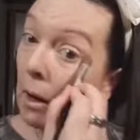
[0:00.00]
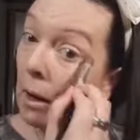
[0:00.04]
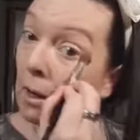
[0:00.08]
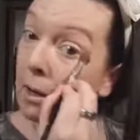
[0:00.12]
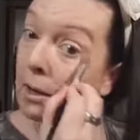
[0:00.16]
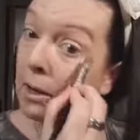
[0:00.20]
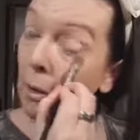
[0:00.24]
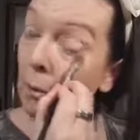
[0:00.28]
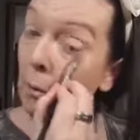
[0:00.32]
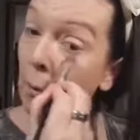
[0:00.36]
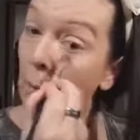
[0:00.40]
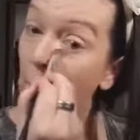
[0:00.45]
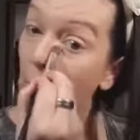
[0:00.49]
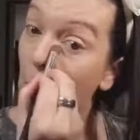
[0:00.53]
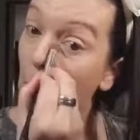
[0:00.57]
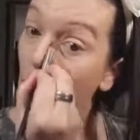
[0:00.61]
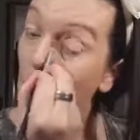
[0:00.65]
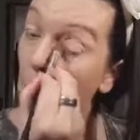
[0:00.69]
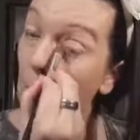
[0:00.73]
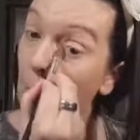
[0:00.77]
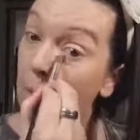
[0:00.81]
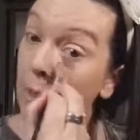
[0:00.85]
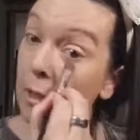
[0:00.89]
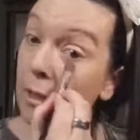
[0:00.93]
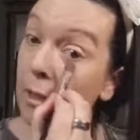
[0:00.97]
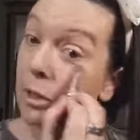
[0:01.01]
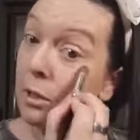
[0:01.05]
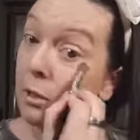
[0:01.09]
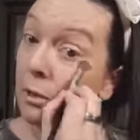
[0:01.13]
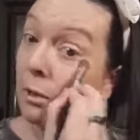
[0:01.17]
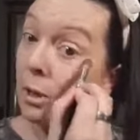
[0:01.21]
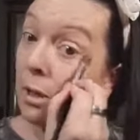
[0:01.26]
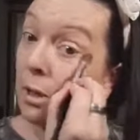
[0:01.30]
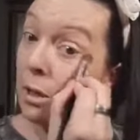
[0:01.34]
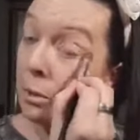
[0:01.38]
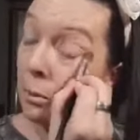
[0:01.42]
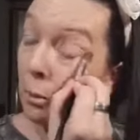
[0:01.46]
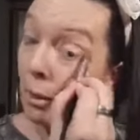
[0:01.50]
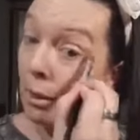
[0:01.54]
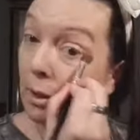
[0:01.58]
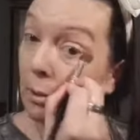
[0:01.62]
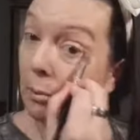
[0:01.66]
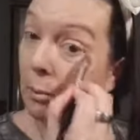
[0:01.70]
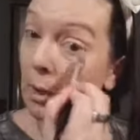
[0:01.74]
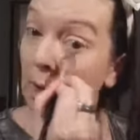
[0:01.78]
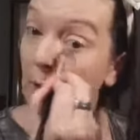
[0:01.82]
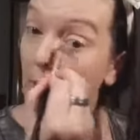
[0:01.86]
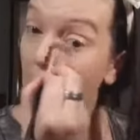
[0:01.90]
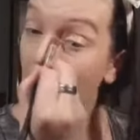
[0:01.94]
I don't always do this when
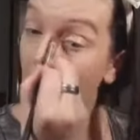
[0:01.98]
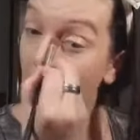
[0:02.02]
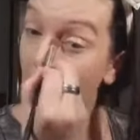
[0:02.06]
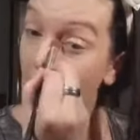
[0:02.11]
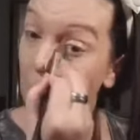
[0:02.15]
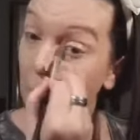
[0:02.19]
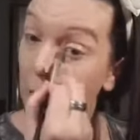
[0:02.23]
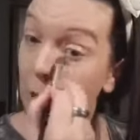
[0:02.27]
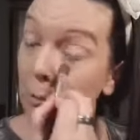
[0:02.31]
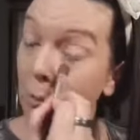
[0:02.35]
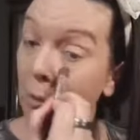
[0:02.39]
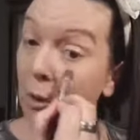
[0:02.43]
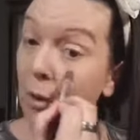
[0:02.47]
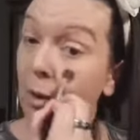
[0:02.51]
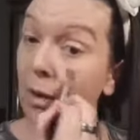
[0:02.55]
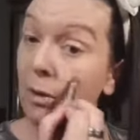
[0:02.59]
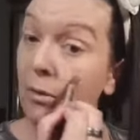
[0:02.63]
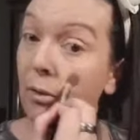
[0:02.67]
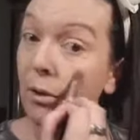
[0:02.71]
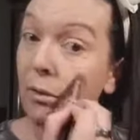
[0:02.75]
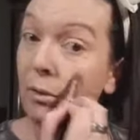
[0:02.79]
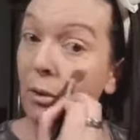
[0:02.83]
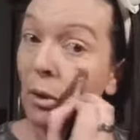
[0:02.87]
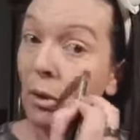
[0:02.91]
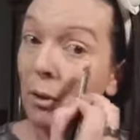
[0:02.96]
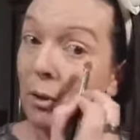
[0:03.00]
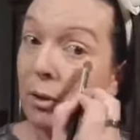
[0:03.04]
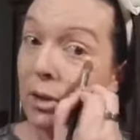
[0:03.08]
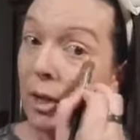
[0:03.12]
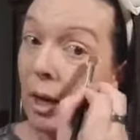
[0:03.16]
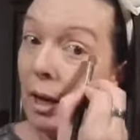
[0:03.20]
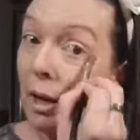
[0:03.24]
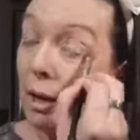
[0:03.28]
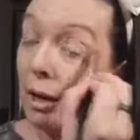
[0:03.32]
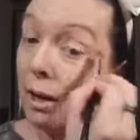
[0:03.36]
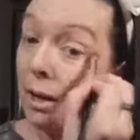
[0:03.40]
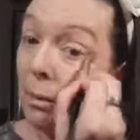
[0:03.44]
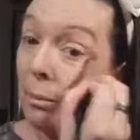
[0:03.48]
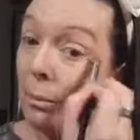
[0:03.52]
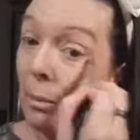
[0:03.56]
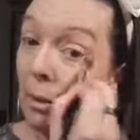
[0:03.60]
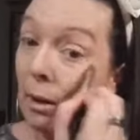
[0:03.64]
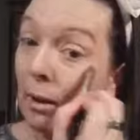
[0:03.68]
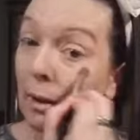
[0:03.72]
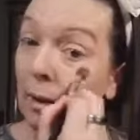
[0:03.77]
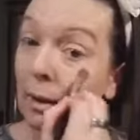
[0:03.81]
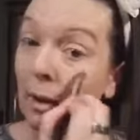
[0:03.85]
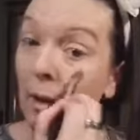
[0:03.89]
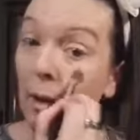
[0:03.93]
I'm in a rush, but if I've got time
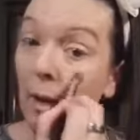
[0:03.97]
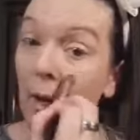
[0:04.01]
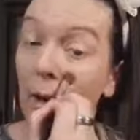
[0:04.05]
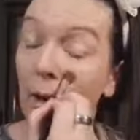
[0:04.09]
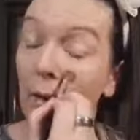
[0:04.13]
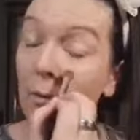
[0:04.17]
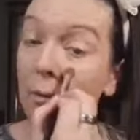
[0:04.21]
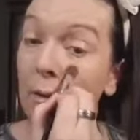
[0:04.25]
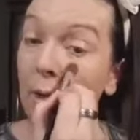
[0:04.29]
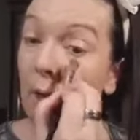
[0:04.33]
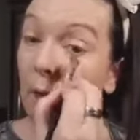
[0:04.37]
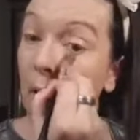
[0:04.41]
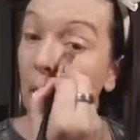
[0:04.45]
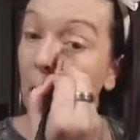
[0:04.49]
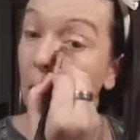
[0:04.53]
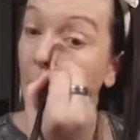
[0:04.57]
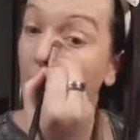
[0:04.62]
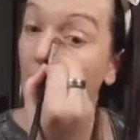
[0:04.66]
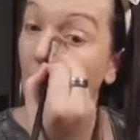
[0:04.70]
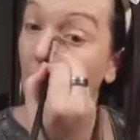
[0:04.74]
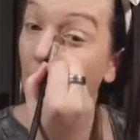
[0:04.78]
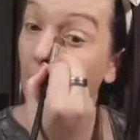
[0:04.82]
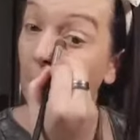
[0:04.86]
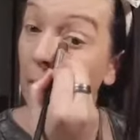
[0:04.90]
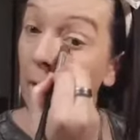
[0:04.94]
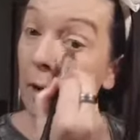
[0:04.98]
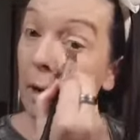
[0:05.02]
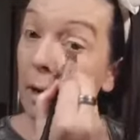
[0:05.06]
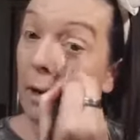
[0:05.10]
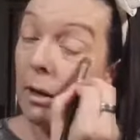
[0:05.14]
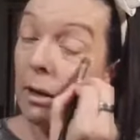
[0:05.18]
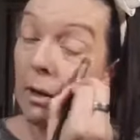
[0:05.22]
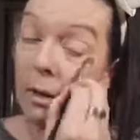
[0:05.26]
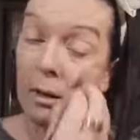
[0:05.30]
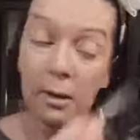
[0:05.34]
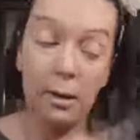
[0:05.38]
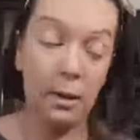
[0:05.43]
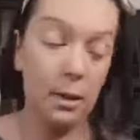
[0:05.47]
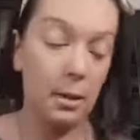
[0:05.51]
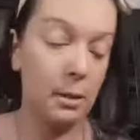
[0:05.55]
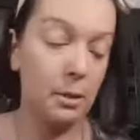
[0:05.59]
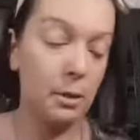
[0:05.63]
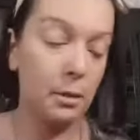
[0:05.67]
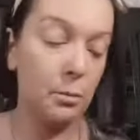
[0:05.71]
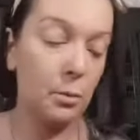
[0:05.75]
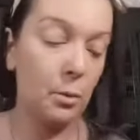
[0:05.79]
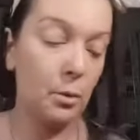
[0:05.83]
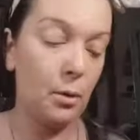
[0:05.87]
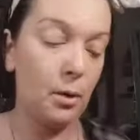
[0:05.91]
like I have now, then this
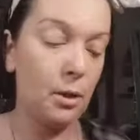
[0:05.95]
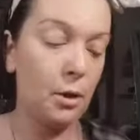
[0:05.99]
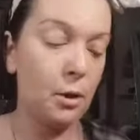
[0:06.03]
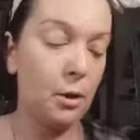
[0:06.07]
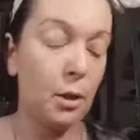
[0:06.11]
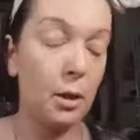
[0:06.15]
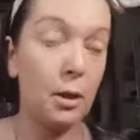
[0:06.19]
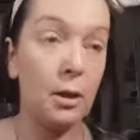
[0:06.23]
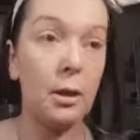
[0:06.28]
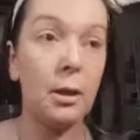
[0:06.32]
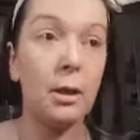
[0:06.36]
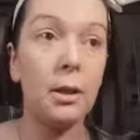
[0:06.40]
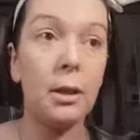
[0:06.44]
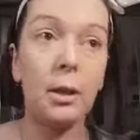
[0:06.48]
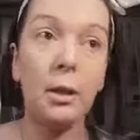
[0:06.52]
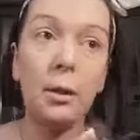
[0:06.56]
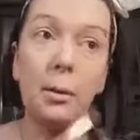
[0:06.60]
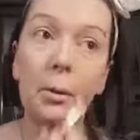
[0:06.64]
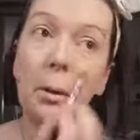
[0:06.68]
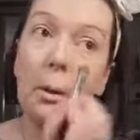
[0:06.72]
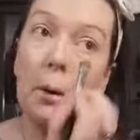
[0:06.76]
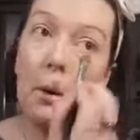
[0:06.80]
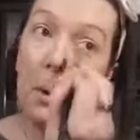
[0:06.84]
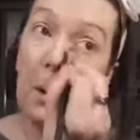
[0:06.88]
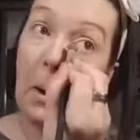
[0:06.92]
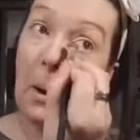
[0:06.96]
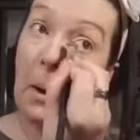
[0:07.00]
is what I try and do,